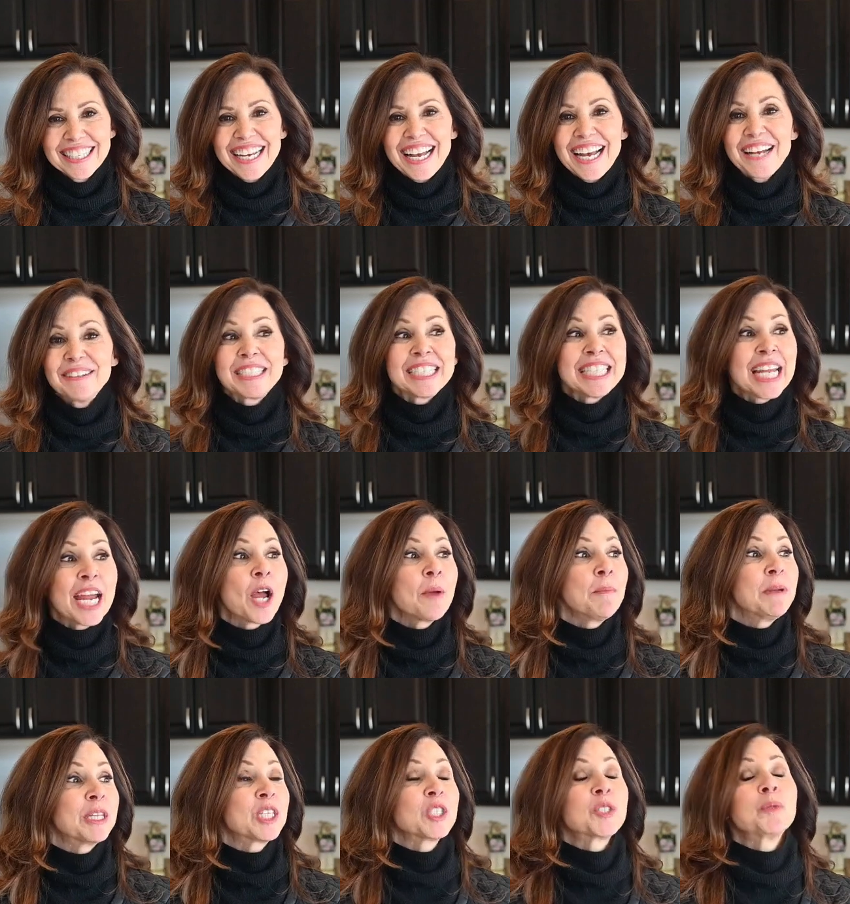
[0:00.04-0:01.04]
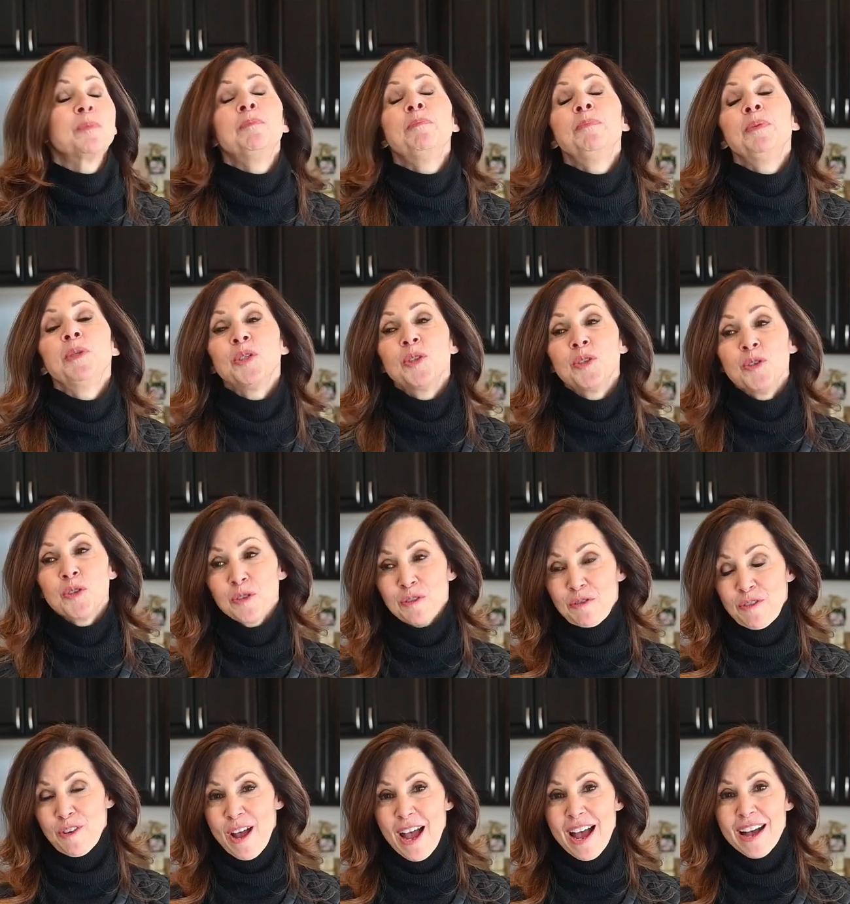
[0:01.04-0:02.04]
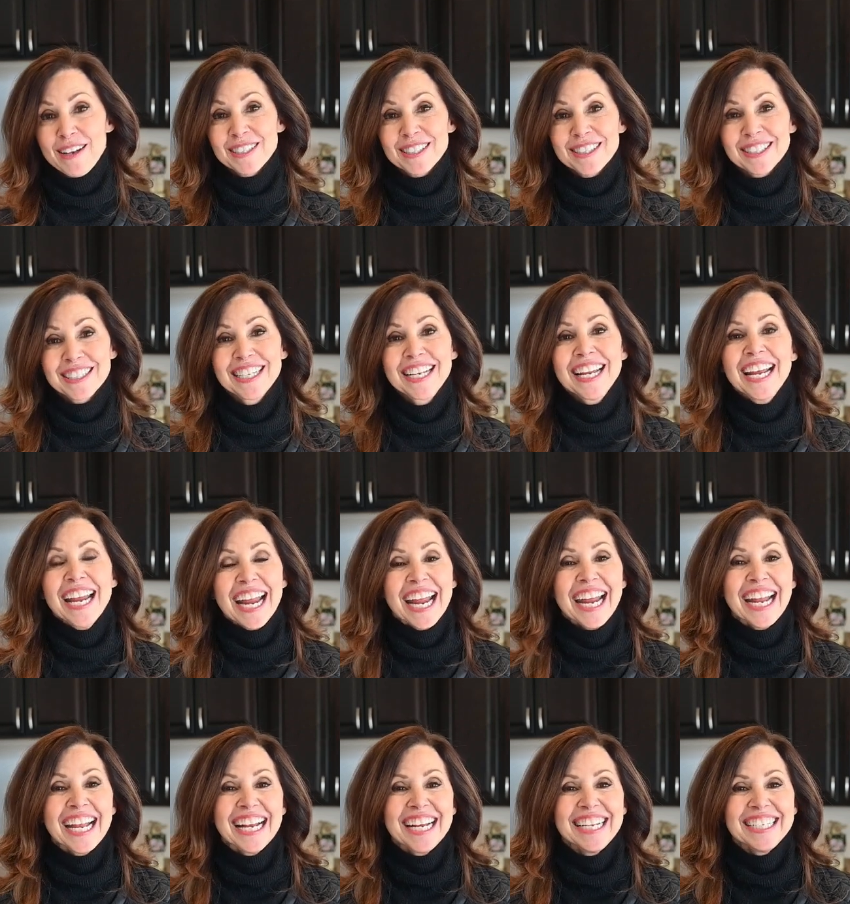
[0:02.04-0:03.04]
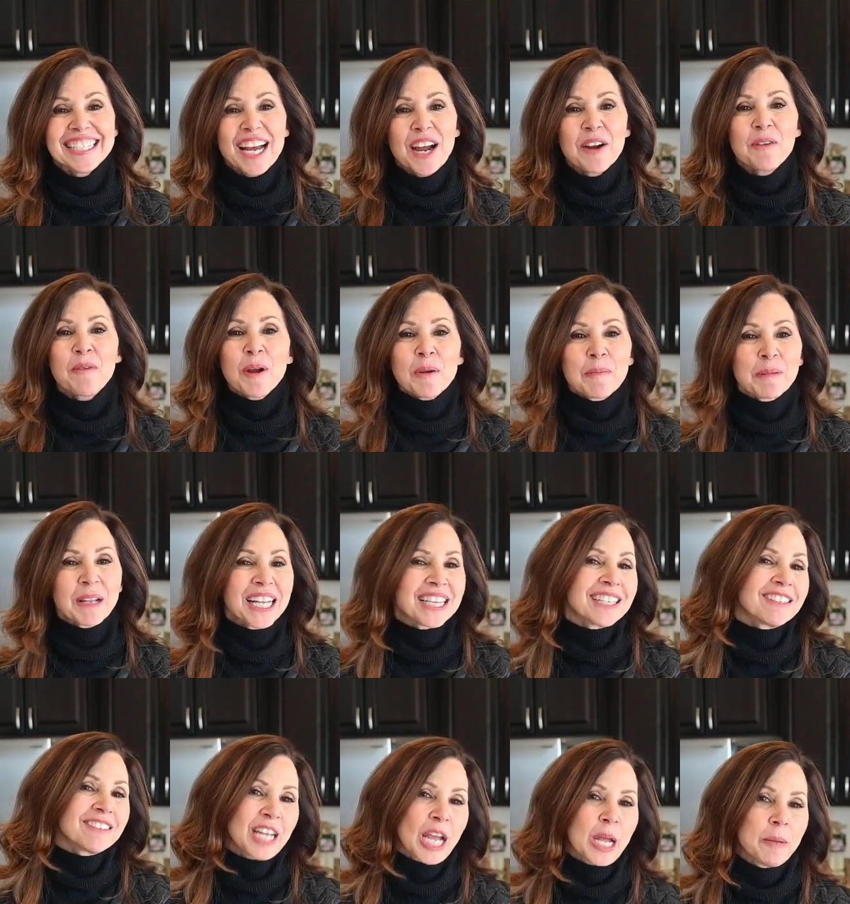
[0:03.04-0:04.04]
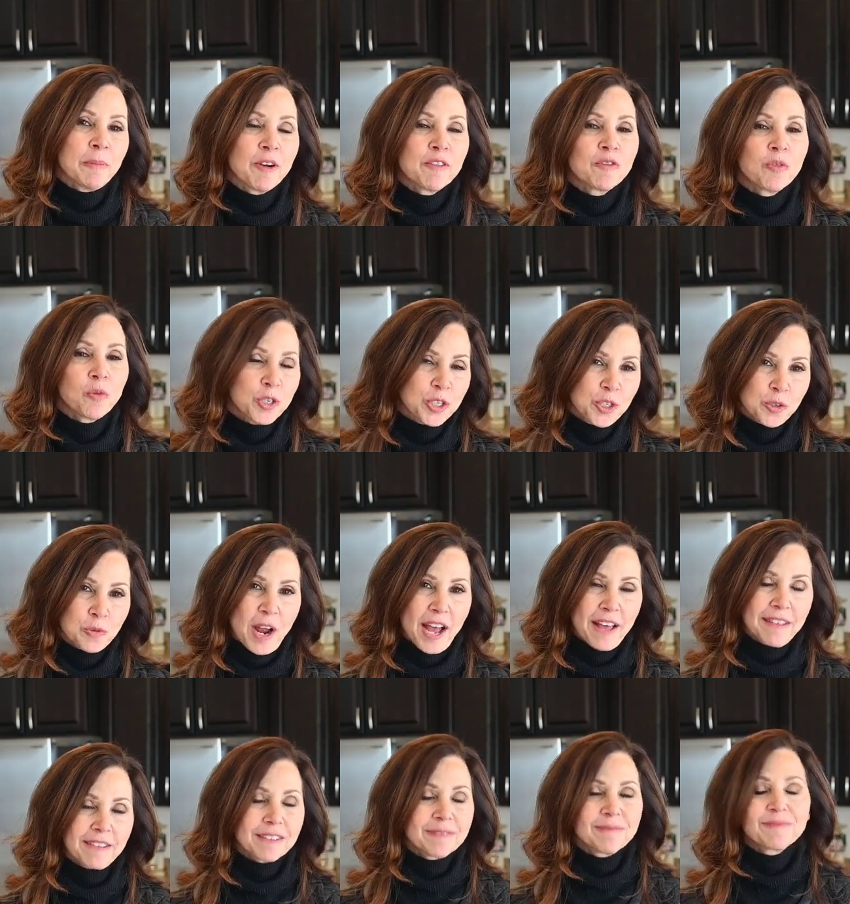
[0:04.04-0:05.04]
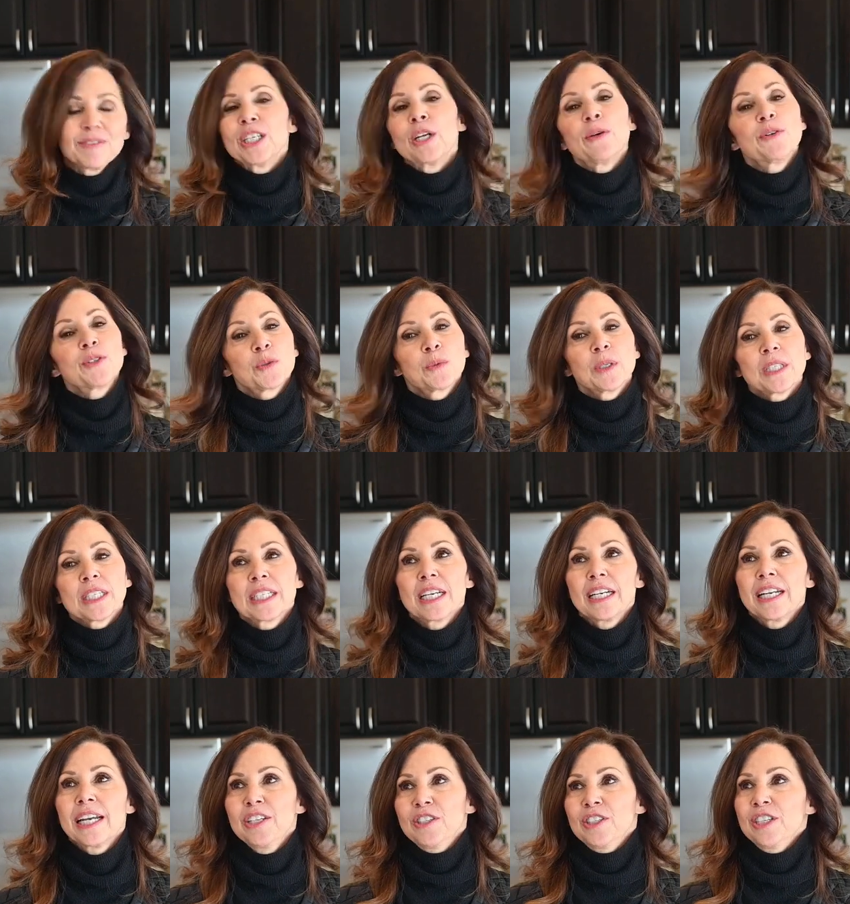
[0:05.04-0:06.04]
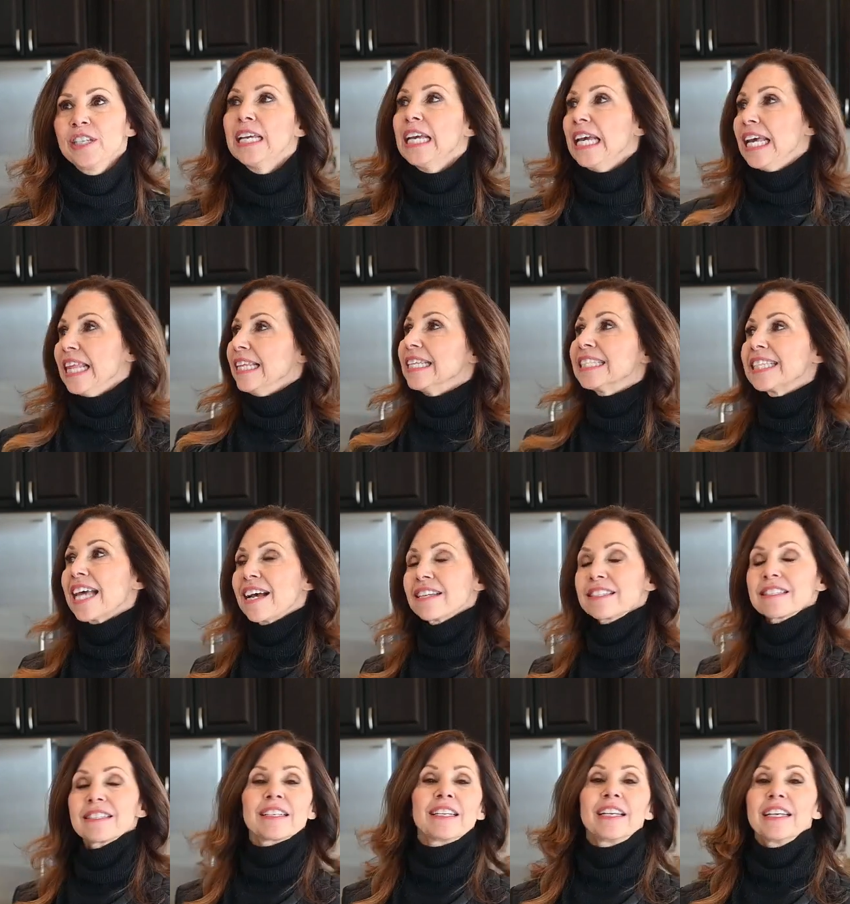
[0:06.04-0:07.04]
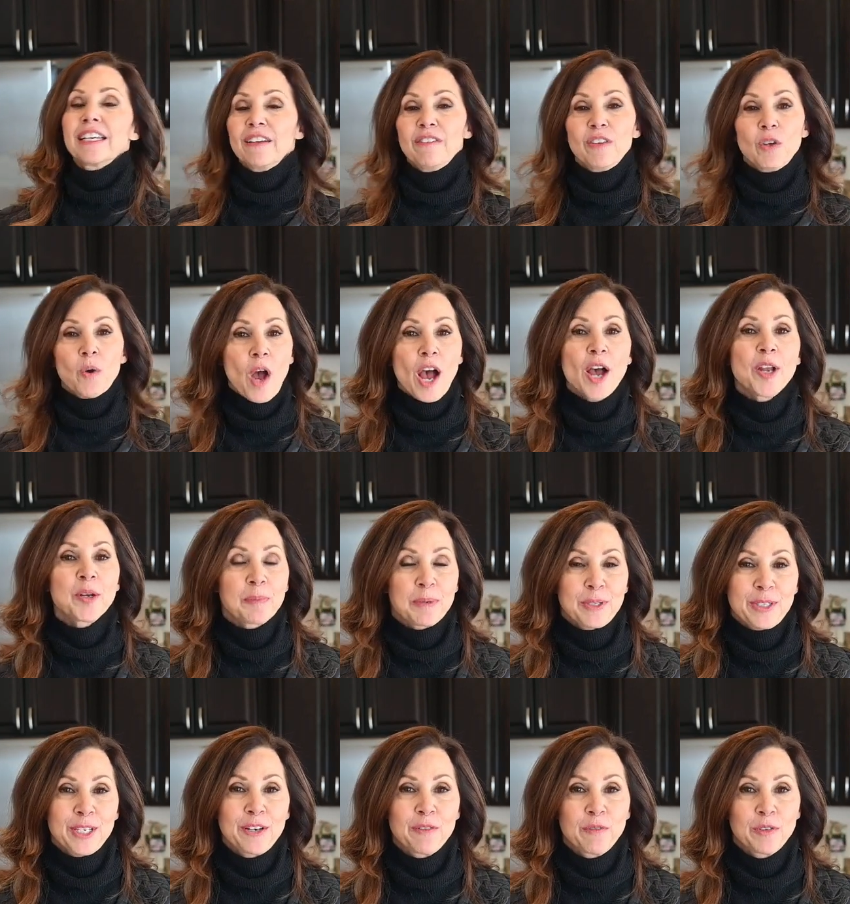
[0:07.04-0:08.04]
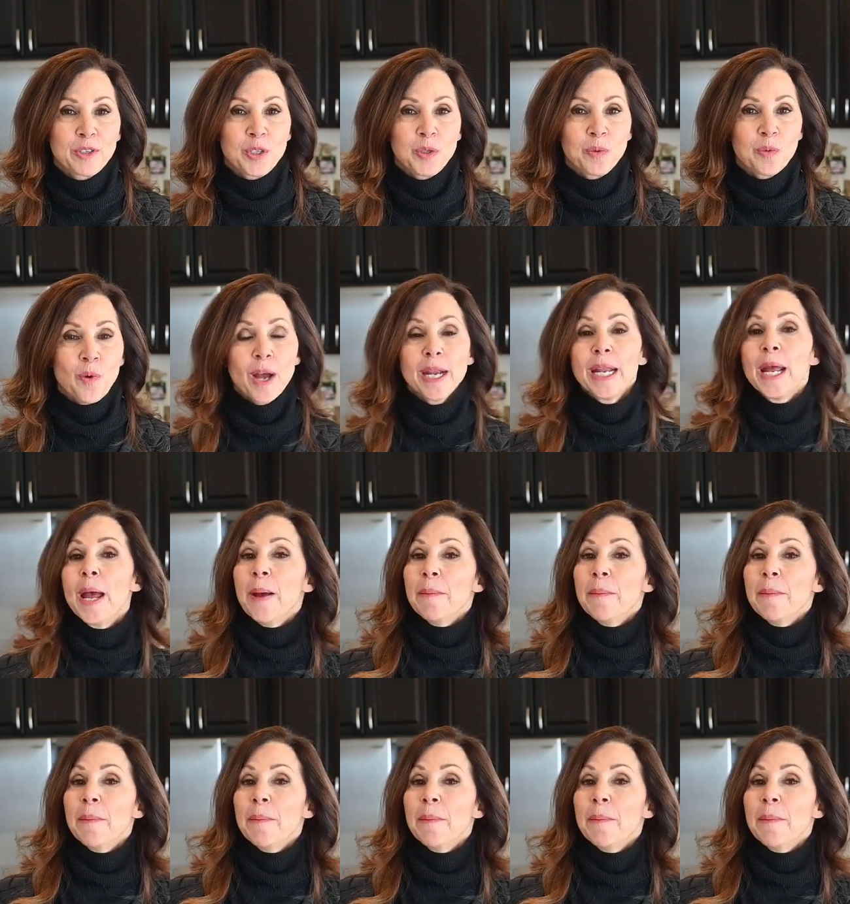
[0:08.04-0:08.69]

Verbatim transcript: Uh, today I'm at this beautiful house and I want to play a little game of would you rather. You know, as a real estate agent, this house is going to give you 100% of what you want.